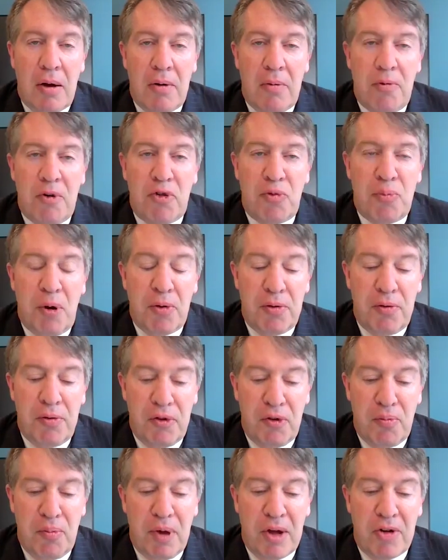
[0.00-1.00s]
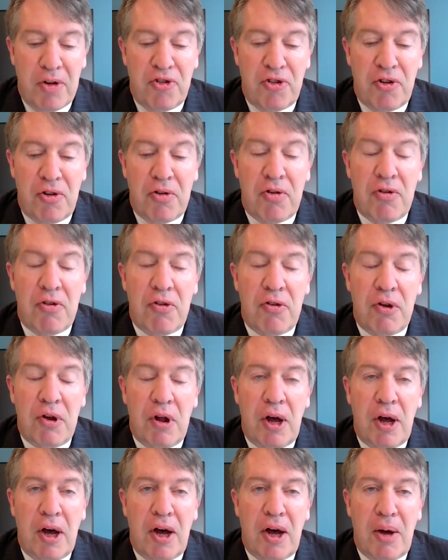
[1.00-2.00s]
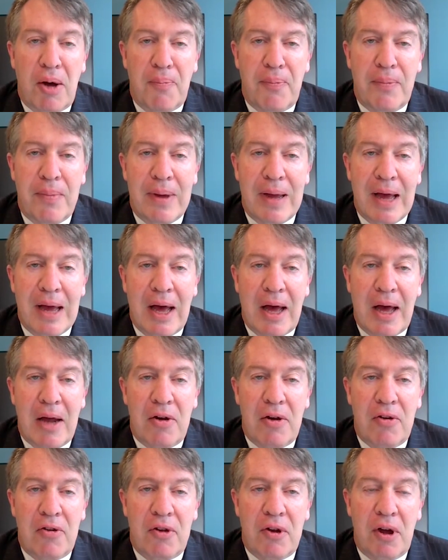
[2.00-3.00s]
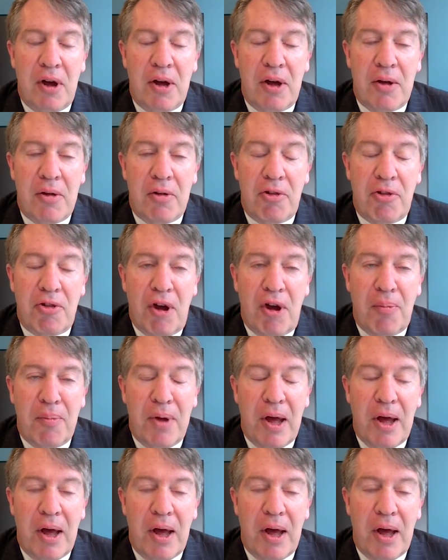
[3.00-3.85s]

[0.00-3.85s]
which both of you mentioned, and some